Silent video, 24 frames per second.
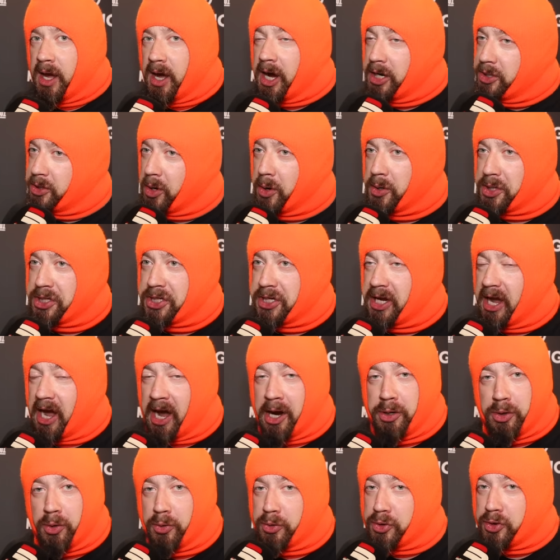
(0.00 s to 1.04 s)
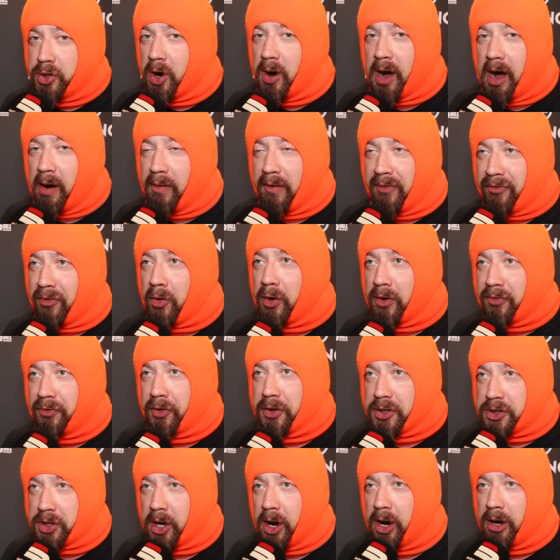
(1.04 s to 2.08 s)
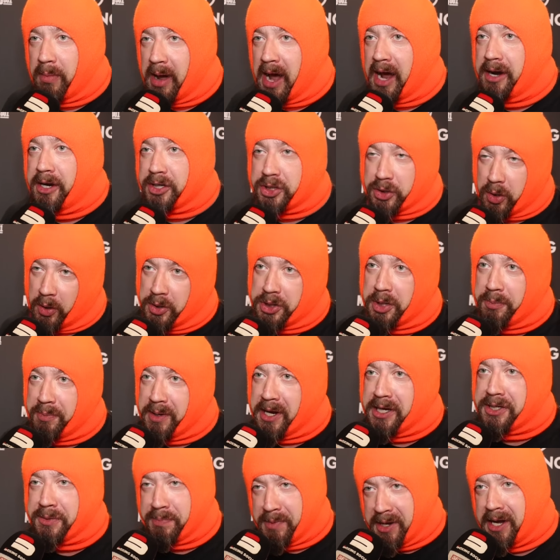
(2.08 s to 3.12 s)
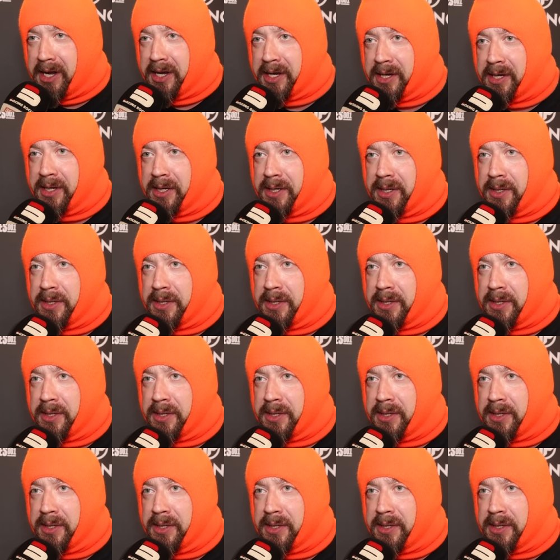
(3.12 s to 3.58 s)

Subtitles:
I don't know how a 4-foot-tall man is going to beat me,